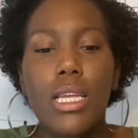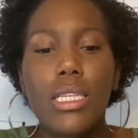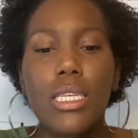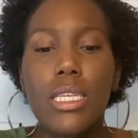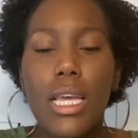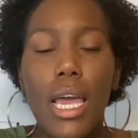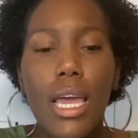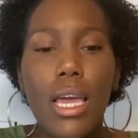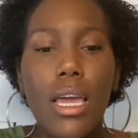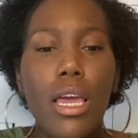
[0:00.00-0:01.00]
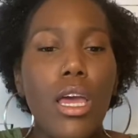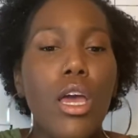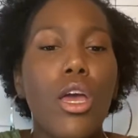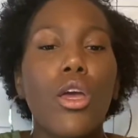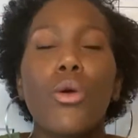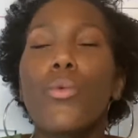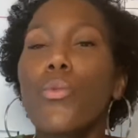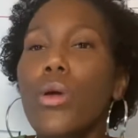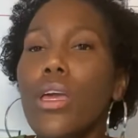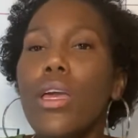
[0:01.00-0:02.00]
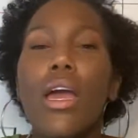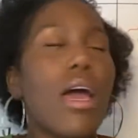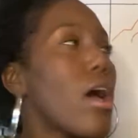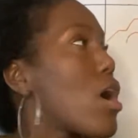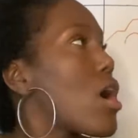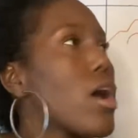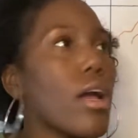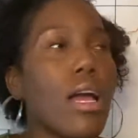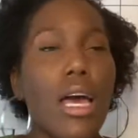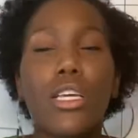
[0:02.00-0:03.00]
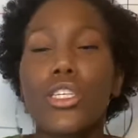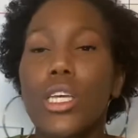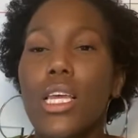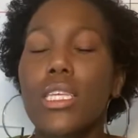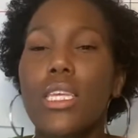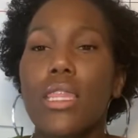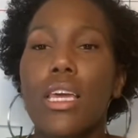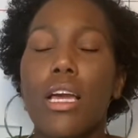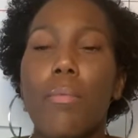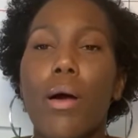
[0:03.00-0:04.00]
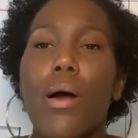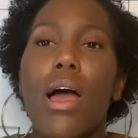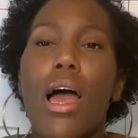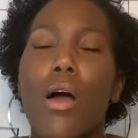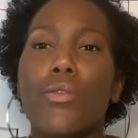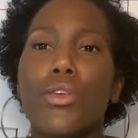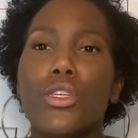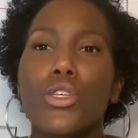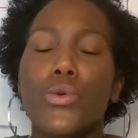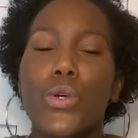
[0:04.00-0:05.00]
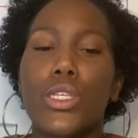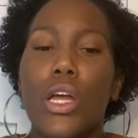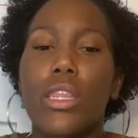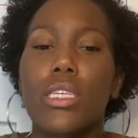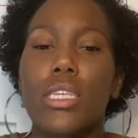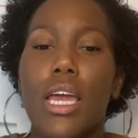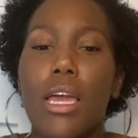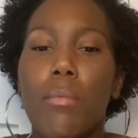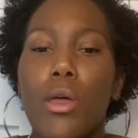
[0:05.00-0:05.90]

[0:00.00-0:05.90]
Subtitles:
Today, we got a chance to think about how these stories are the same.